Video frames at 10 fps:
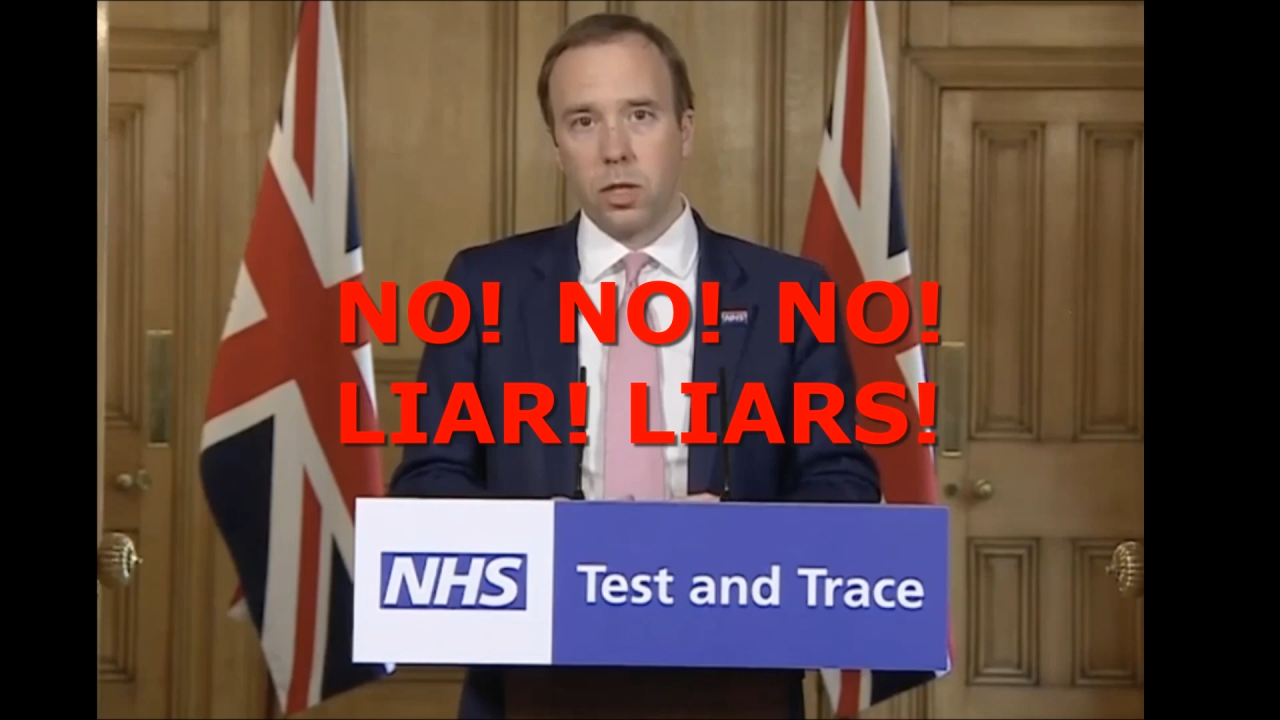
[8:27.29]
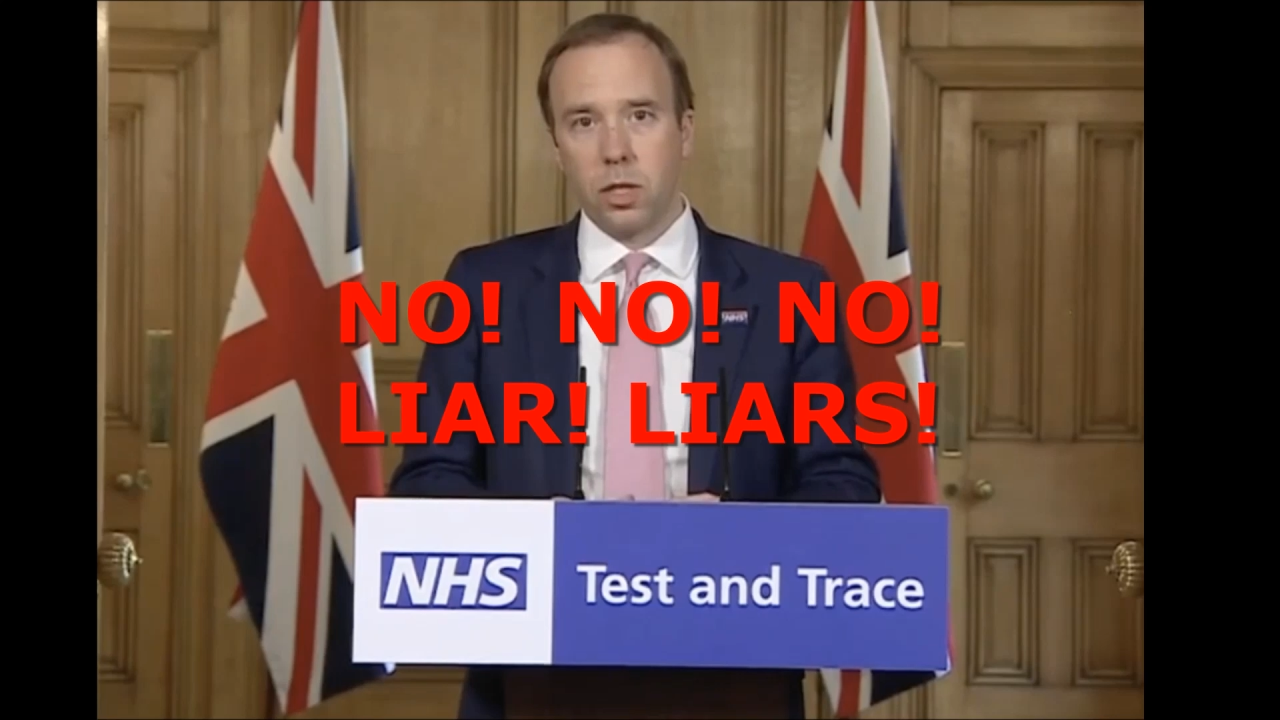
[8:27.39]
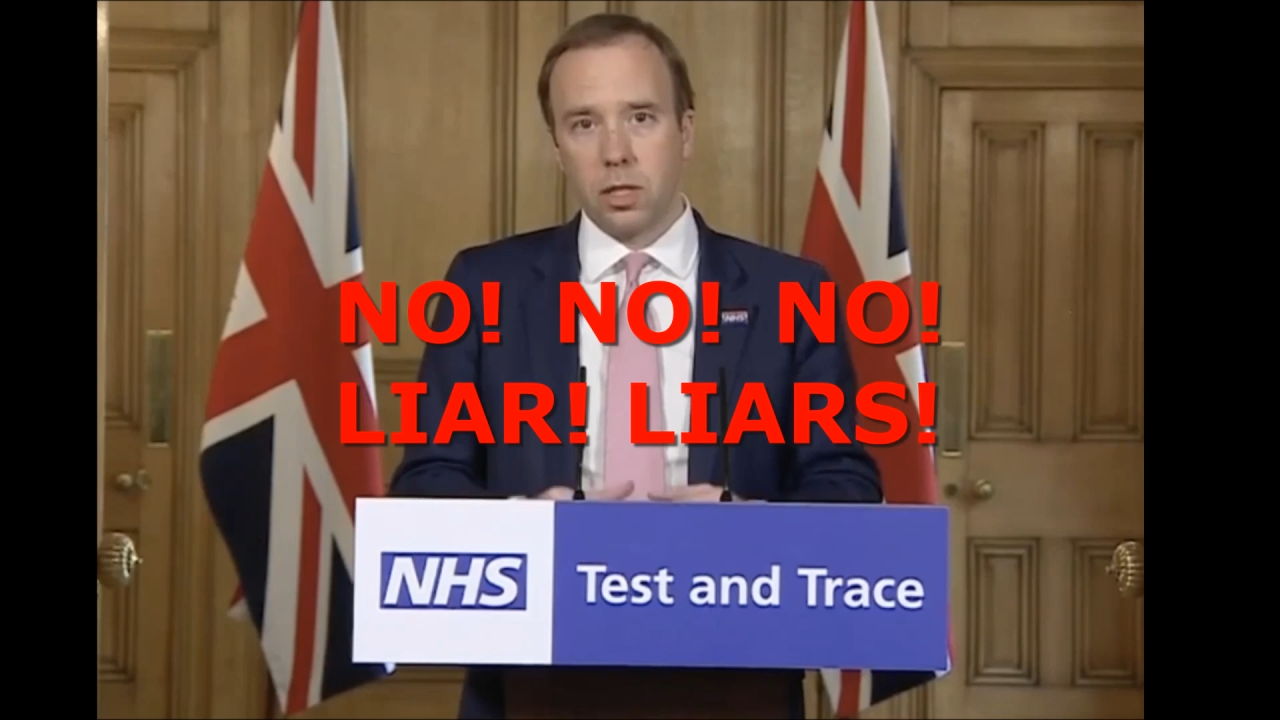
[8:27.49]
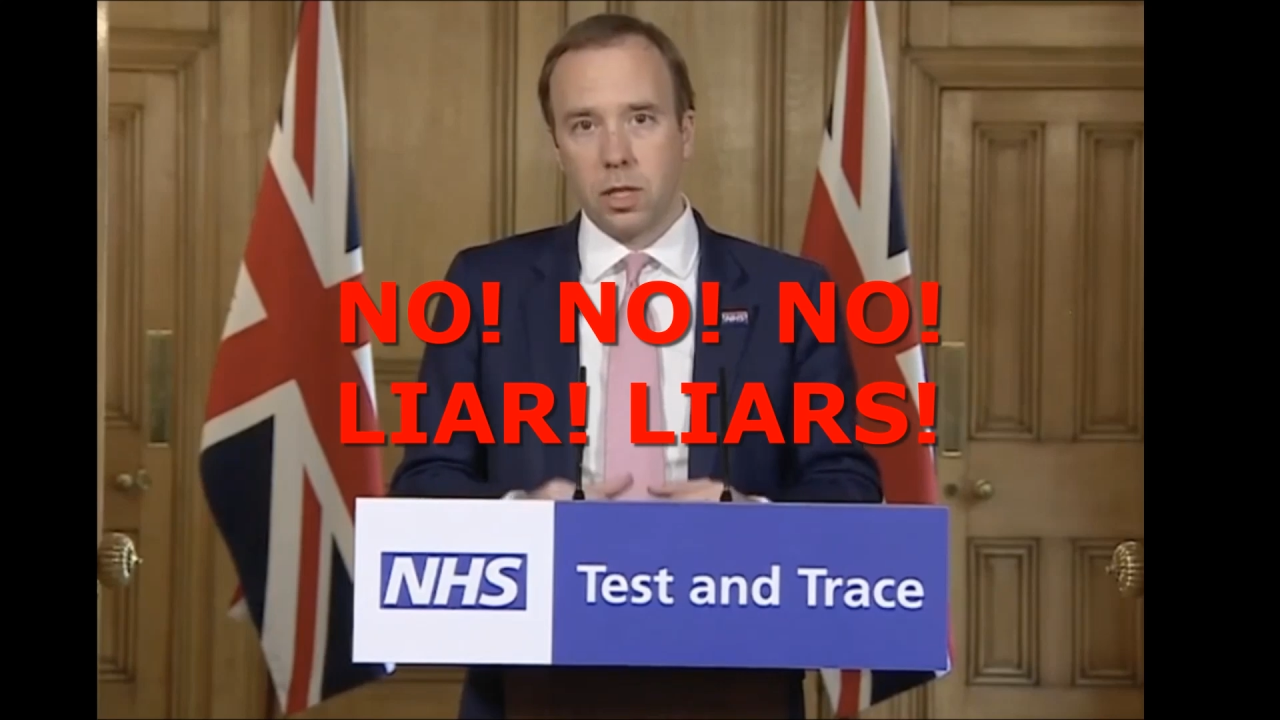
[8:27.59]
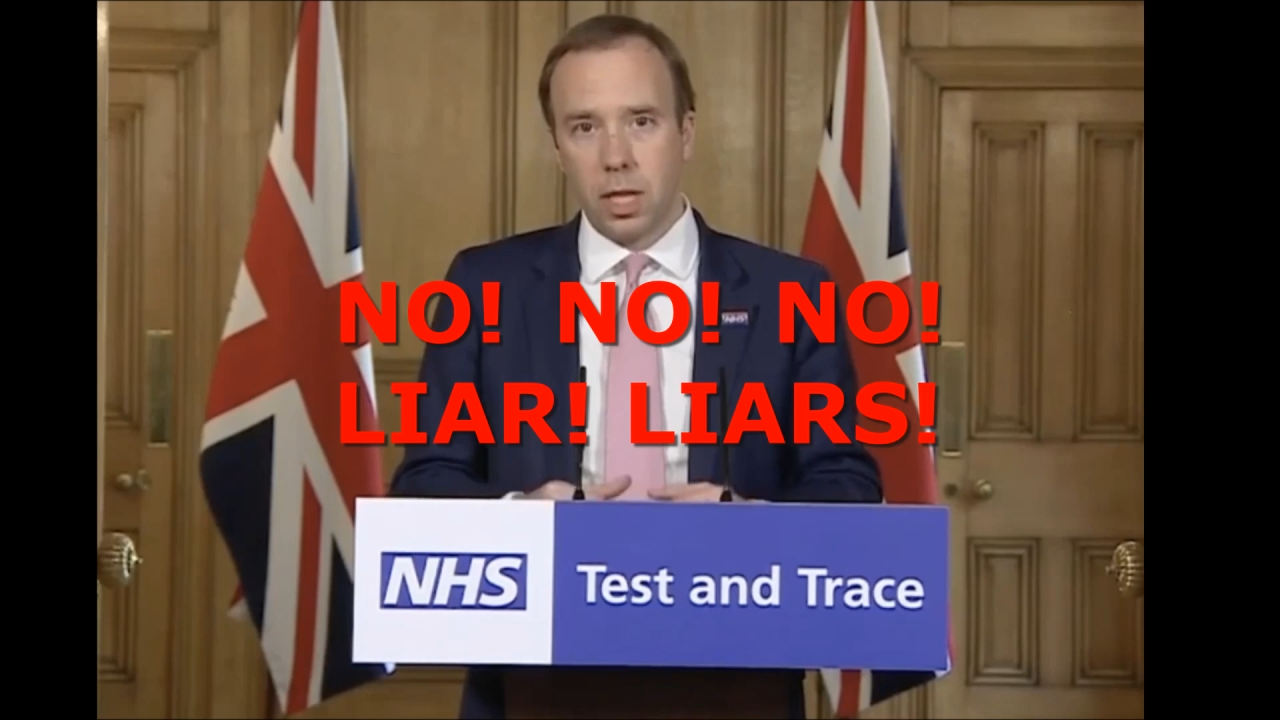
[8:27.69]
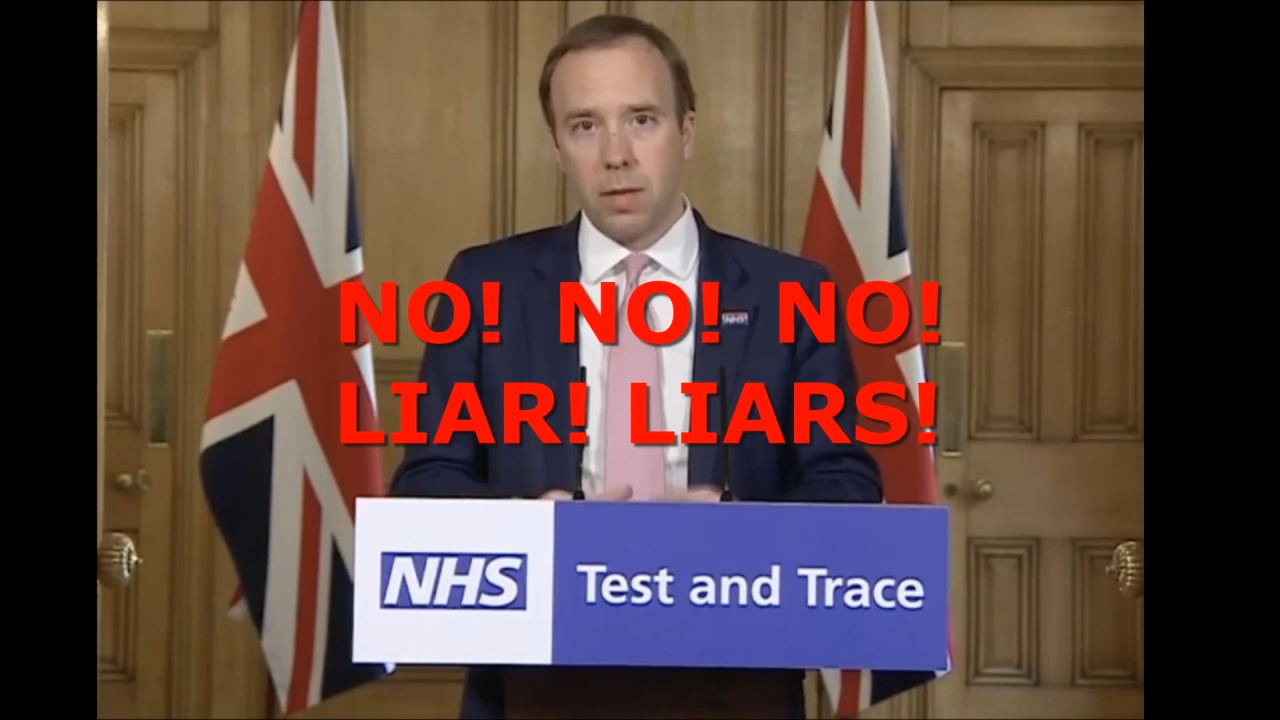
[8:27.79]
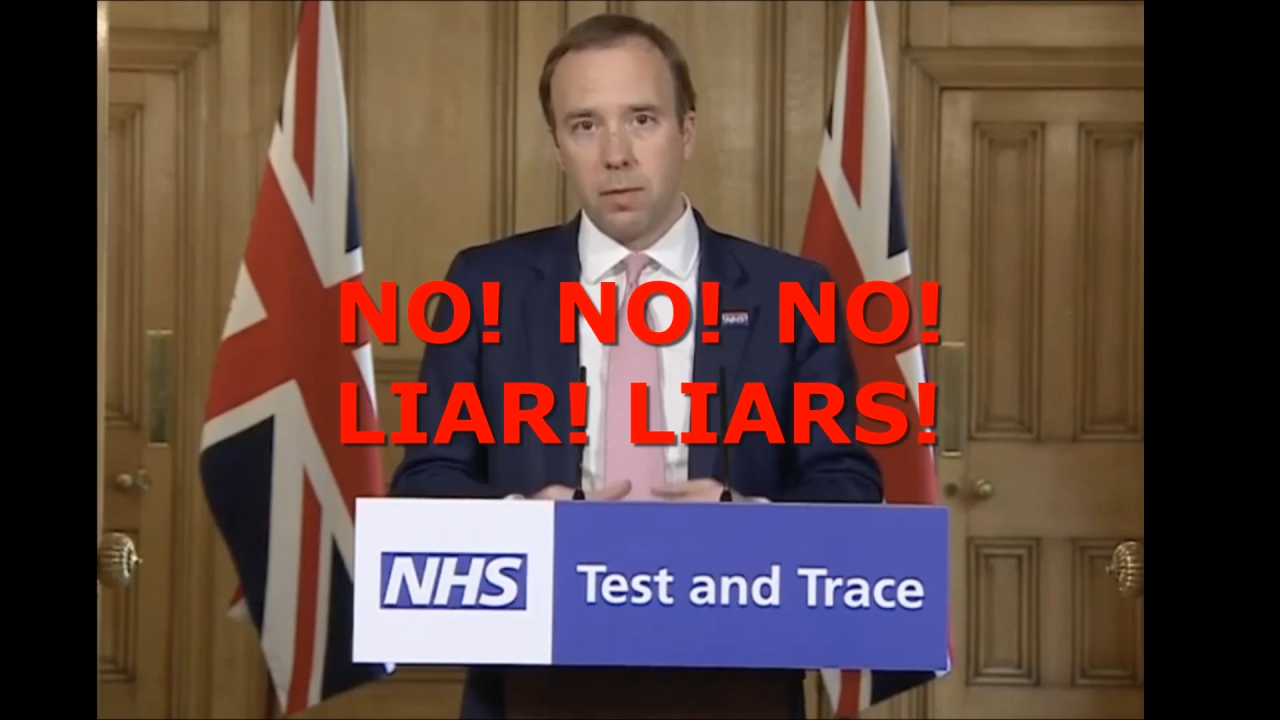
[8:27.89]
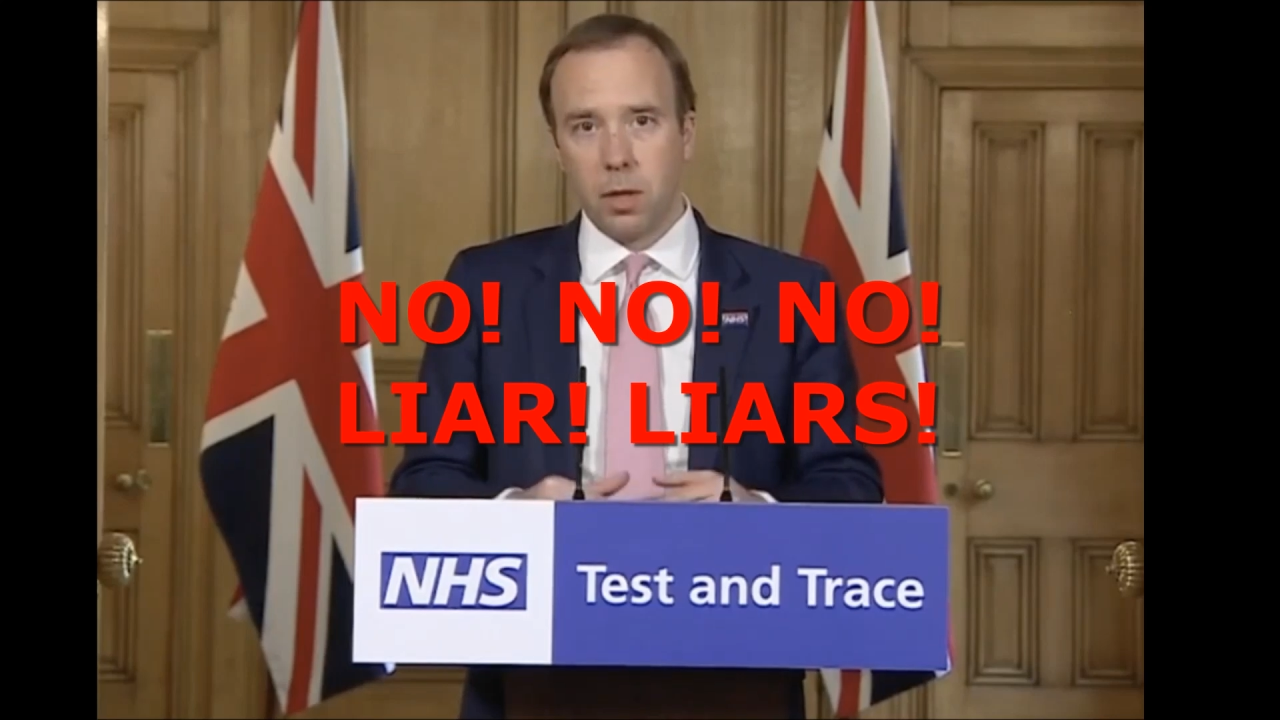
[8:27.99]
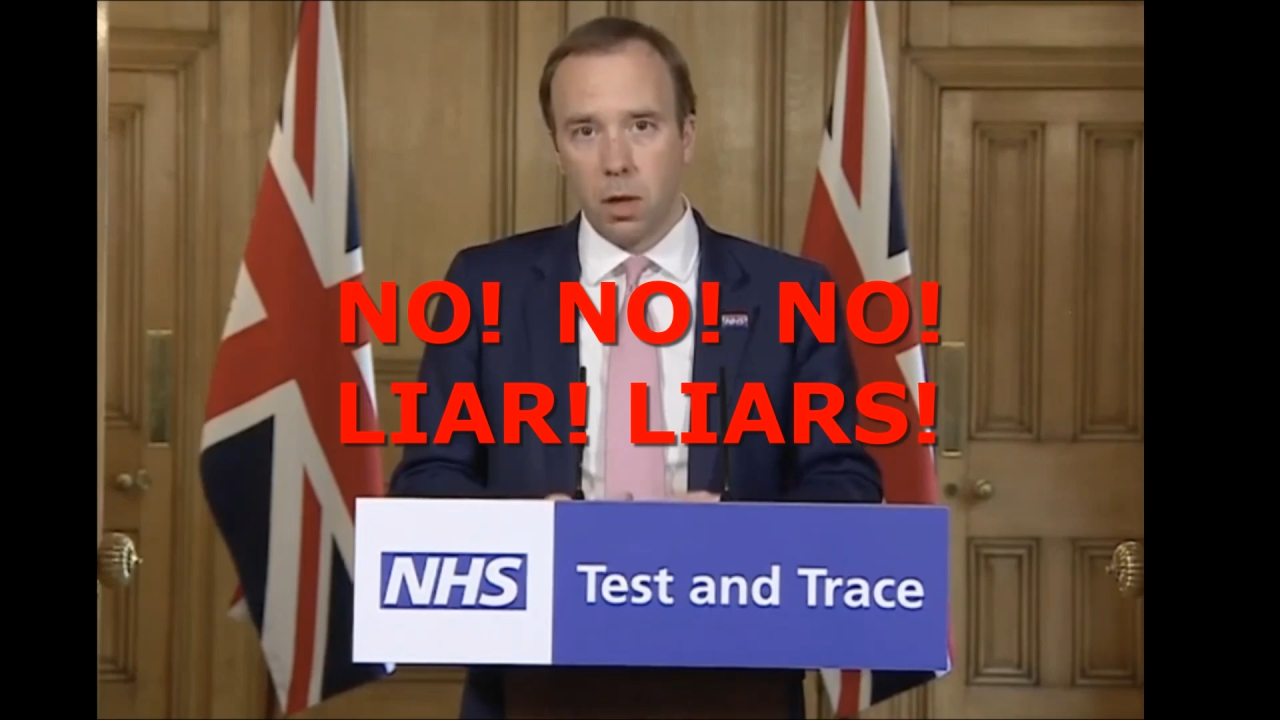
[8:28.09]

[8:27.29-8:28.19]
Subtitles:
is to keep the